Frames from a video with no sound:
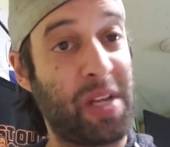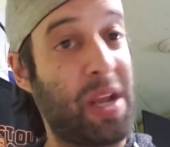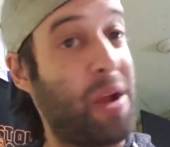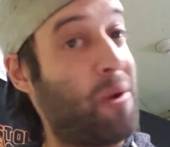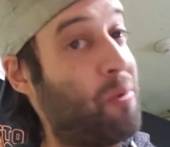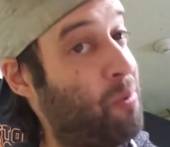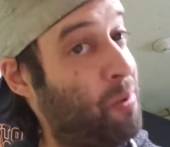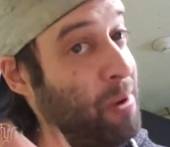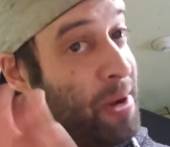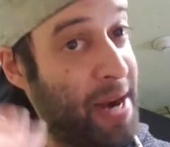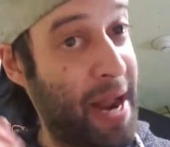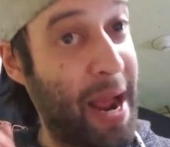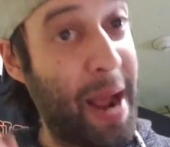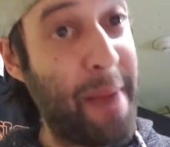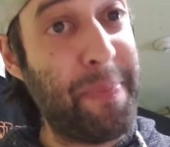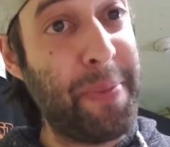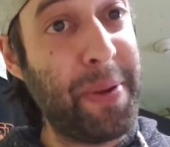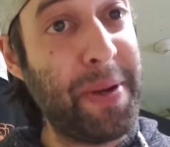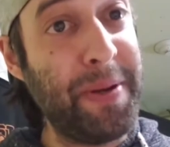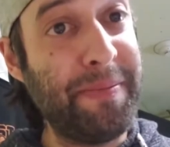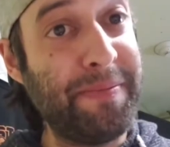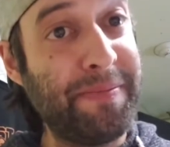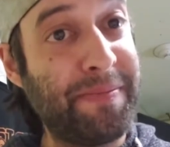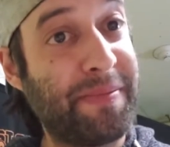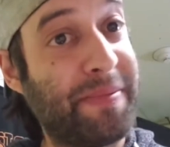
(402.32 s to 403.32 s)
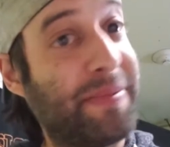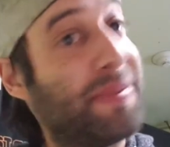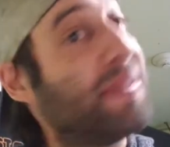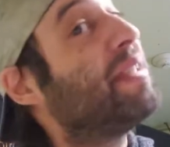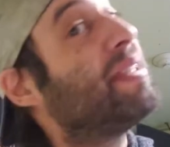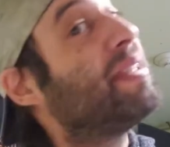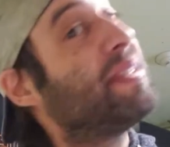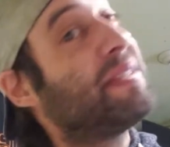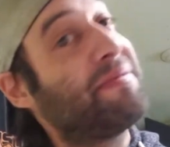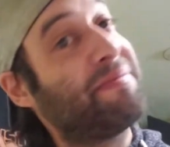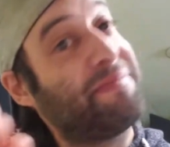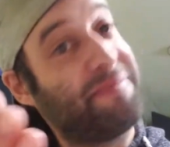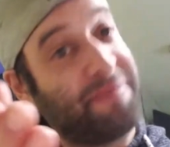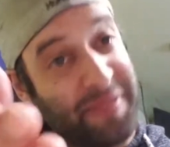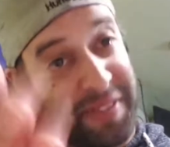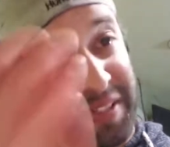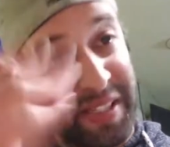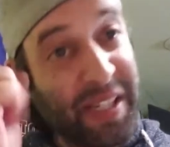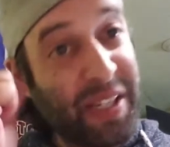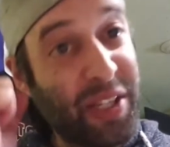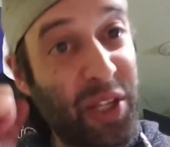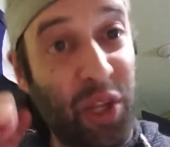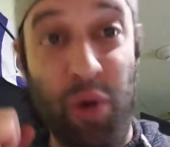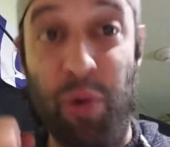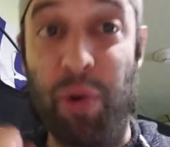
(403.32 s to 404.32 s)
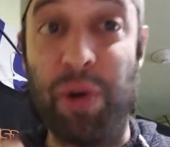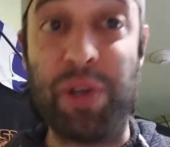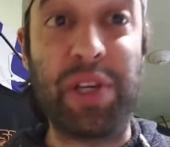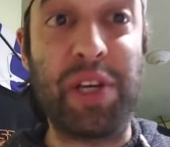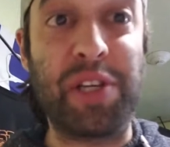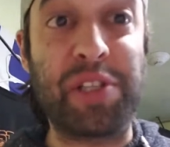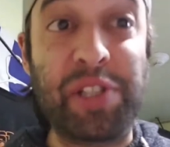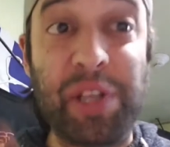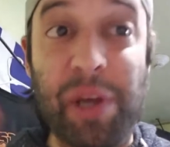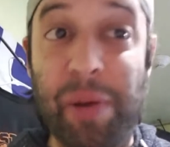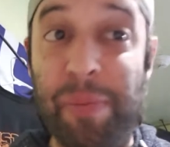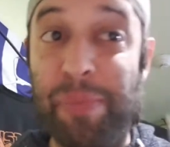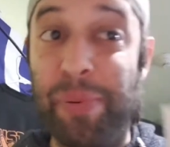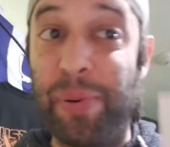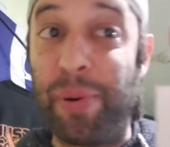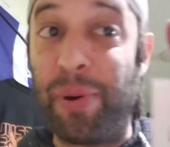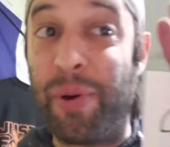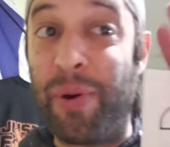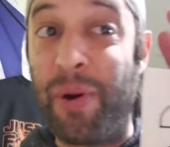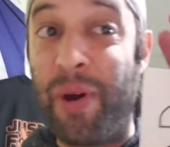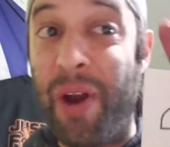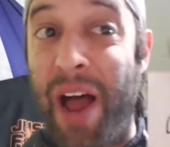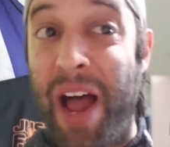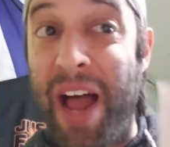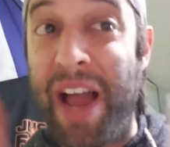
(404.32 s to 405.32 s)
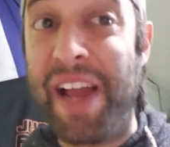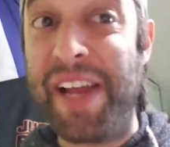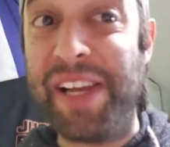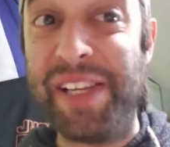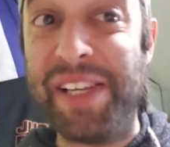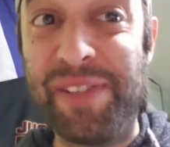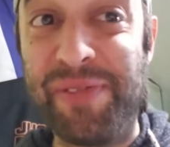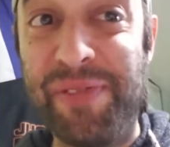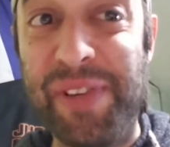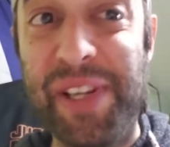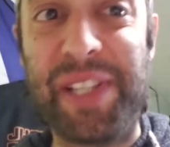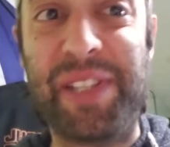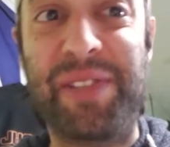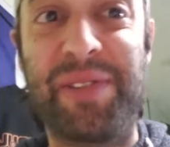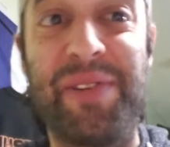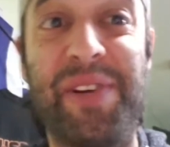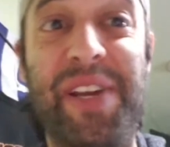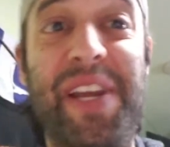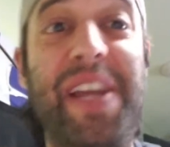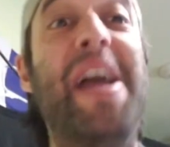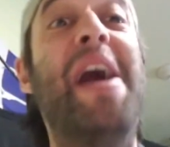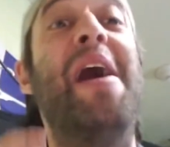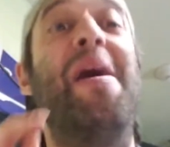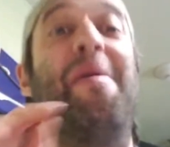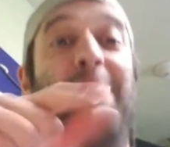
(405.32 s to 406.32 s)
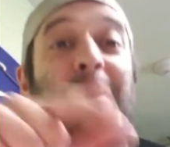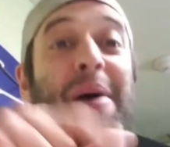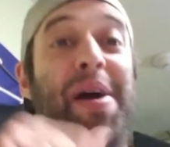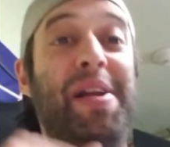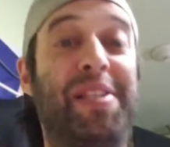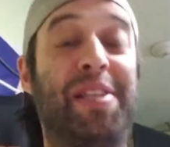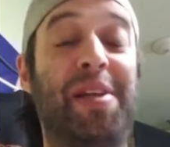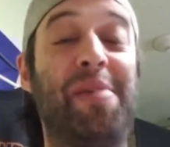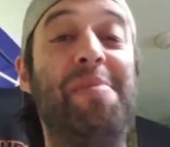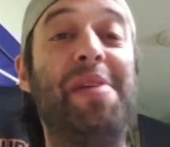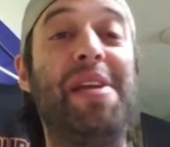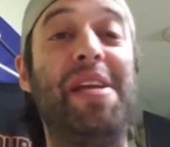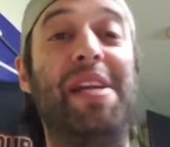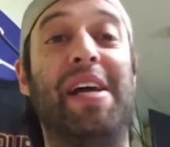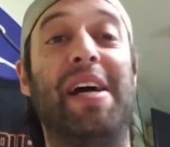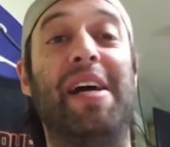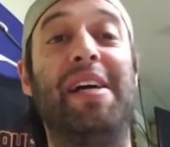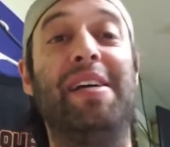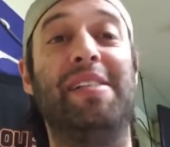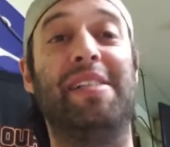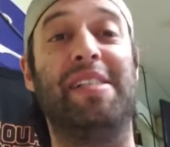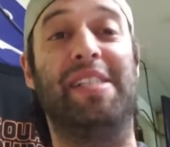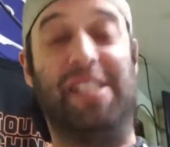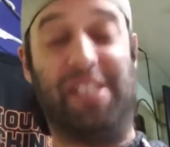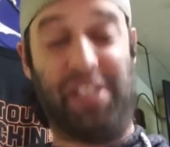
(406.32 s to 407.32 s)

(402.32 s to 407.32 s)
What happened? There was a surprise victory by Tamina.